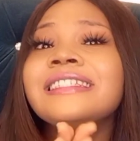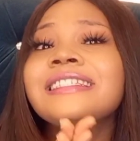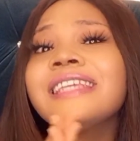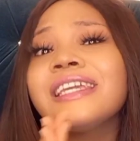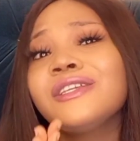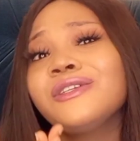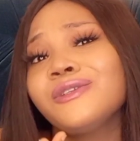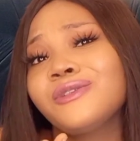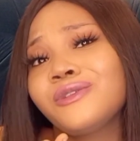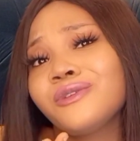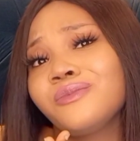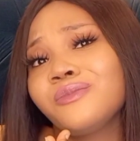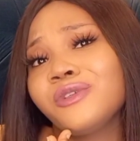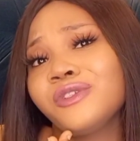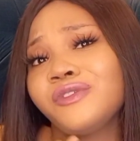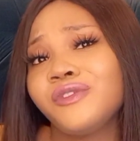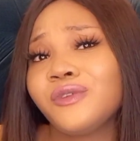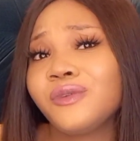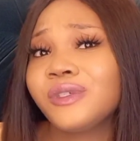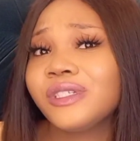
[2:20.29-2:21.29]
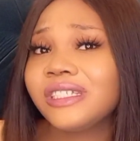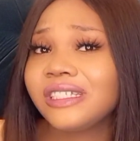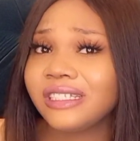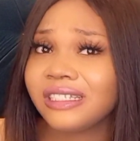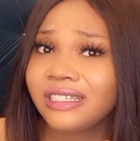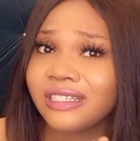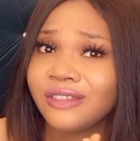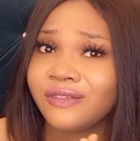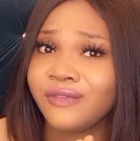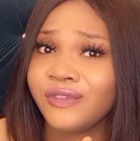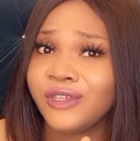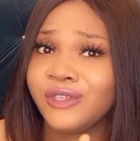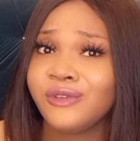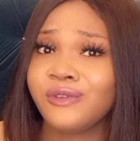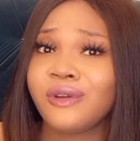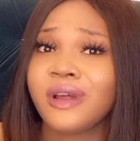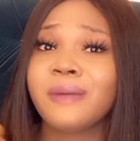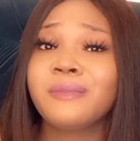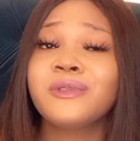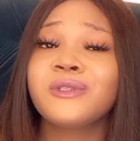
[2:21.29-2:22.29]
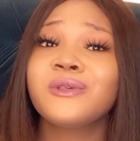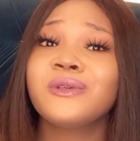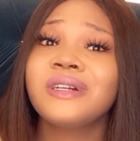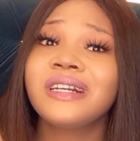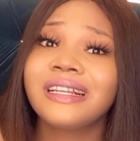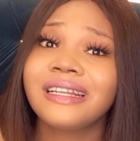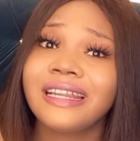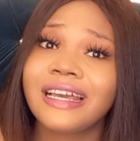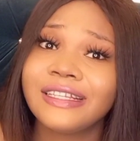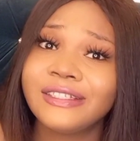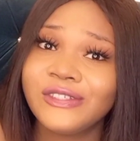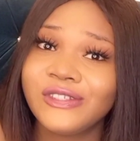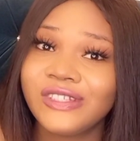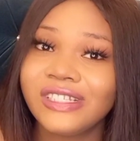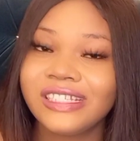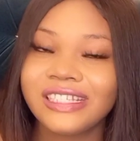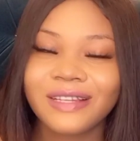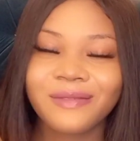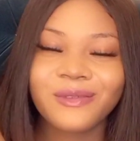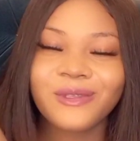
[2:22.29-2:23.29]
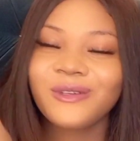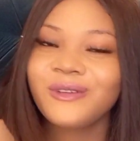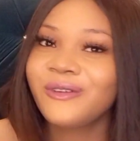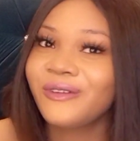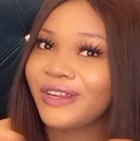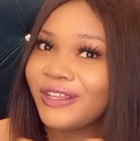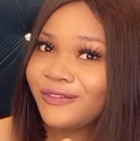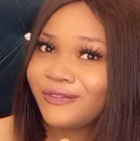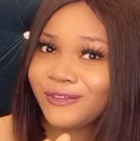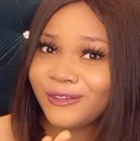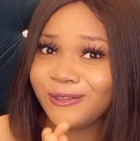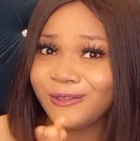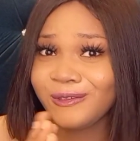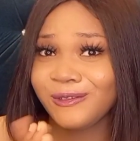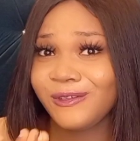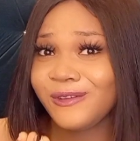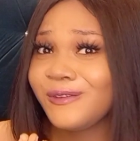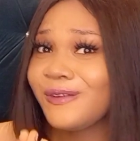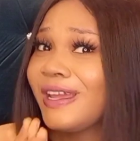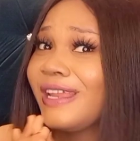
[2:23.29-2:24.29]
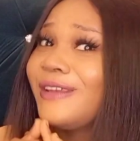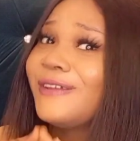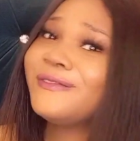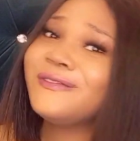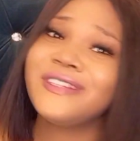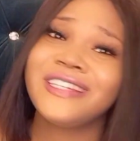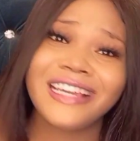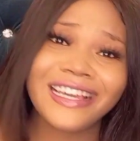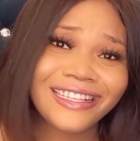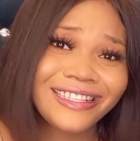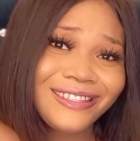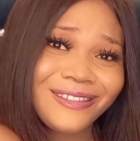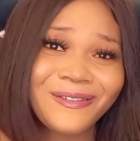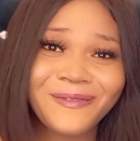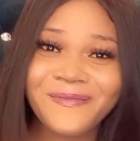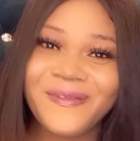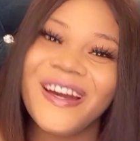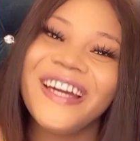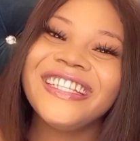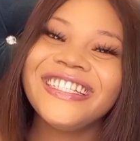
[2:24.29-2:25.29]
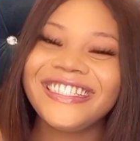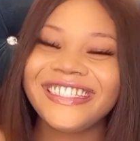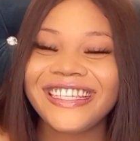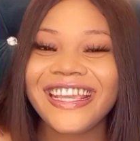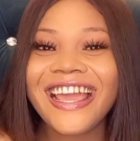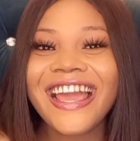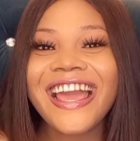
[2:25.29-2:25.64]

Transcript: Thank you so much for watching this video. I'm so glad you did. I'm so grateful to you. I love you guys so much.